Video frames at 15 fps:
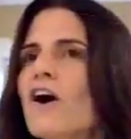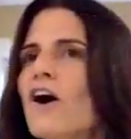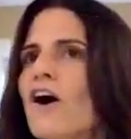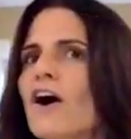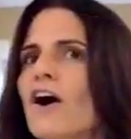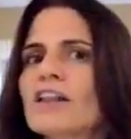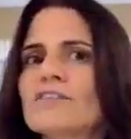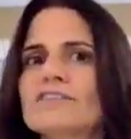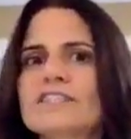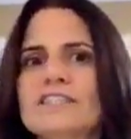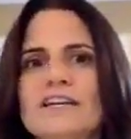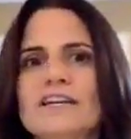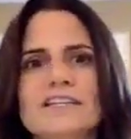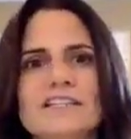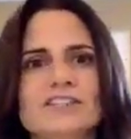all of a
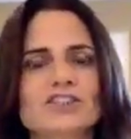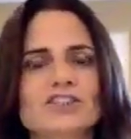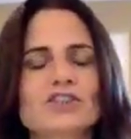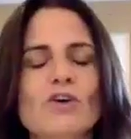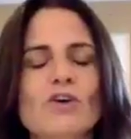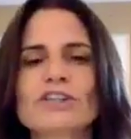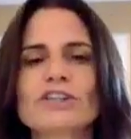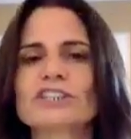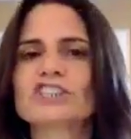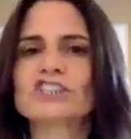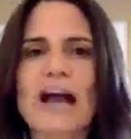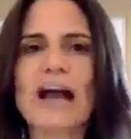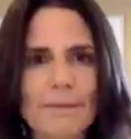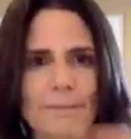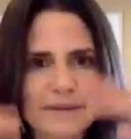sudden his shoulders
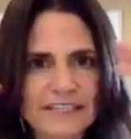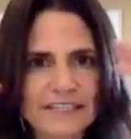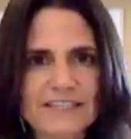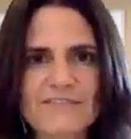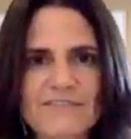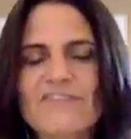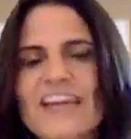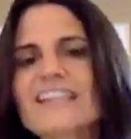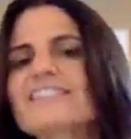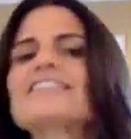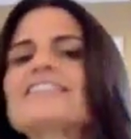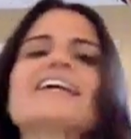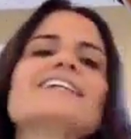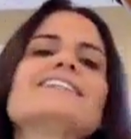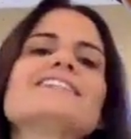drop and his face
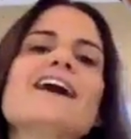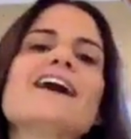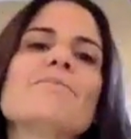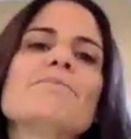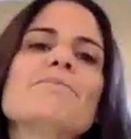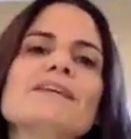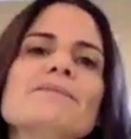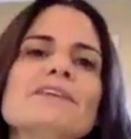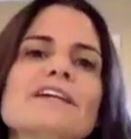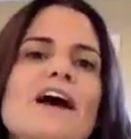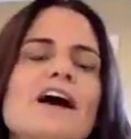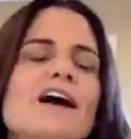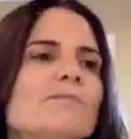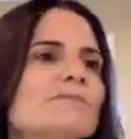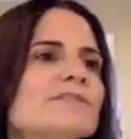lights up and he
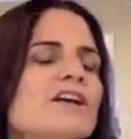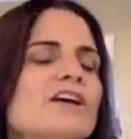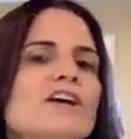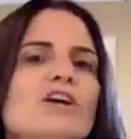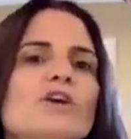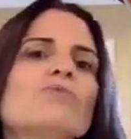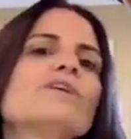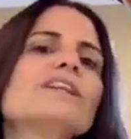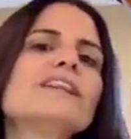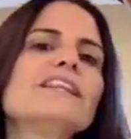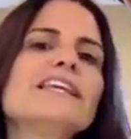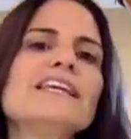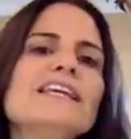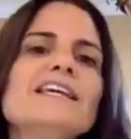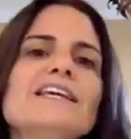becomes
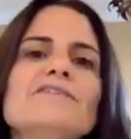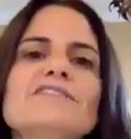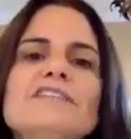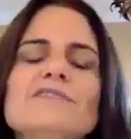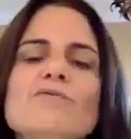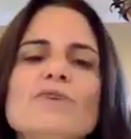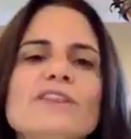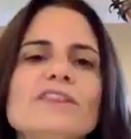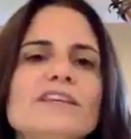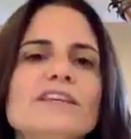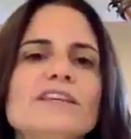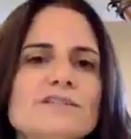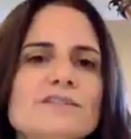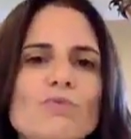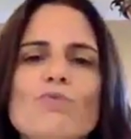relieved with
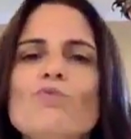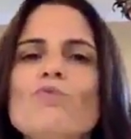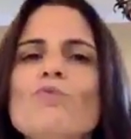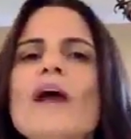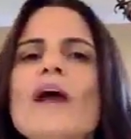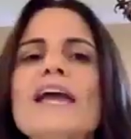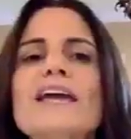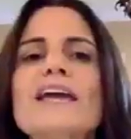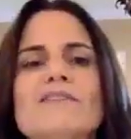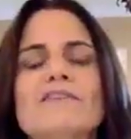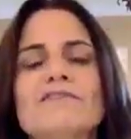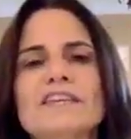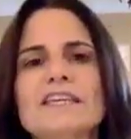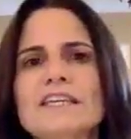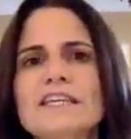this wave of
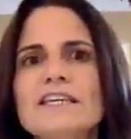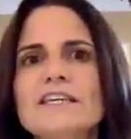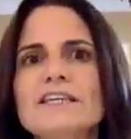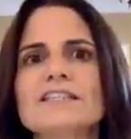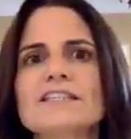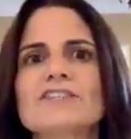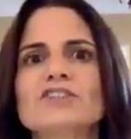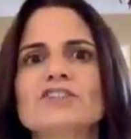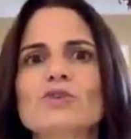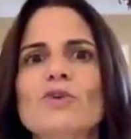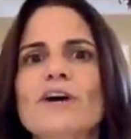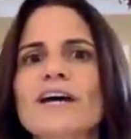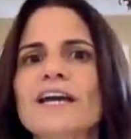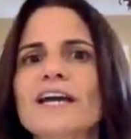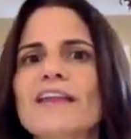ease and joy.
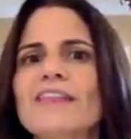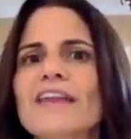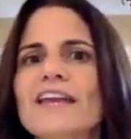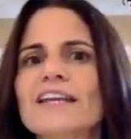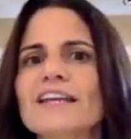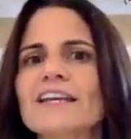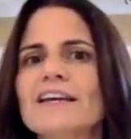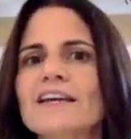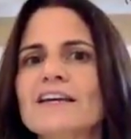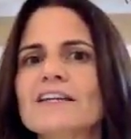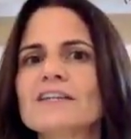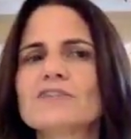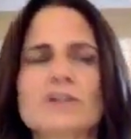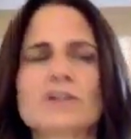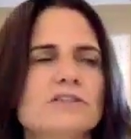And then he
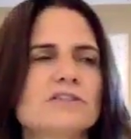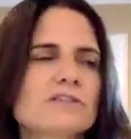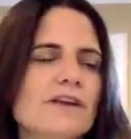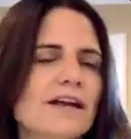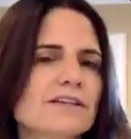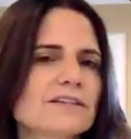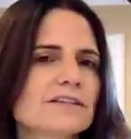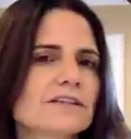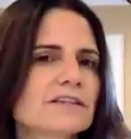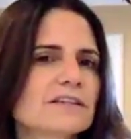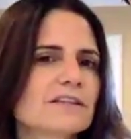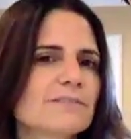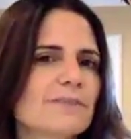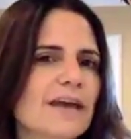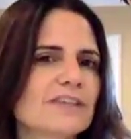turns around to look at
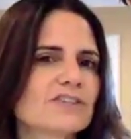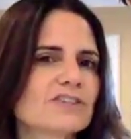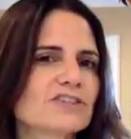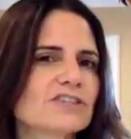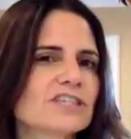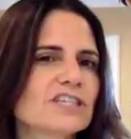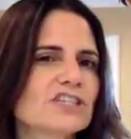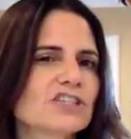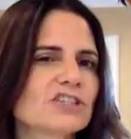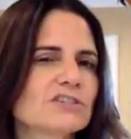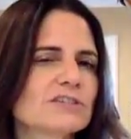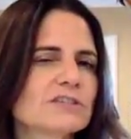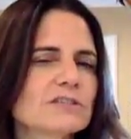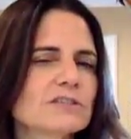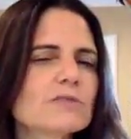the master teacher and
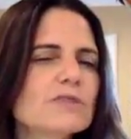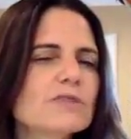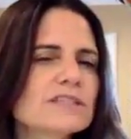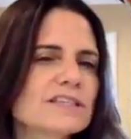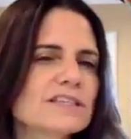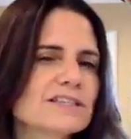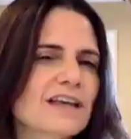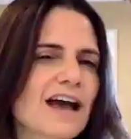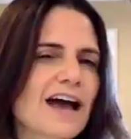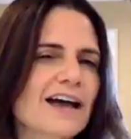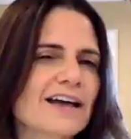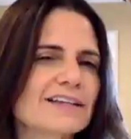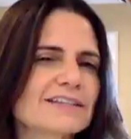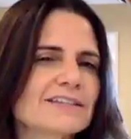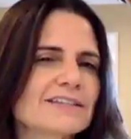squints his
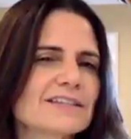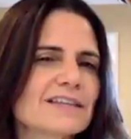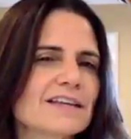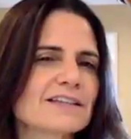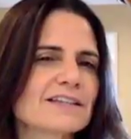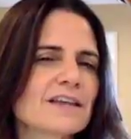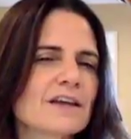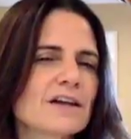eyes and says,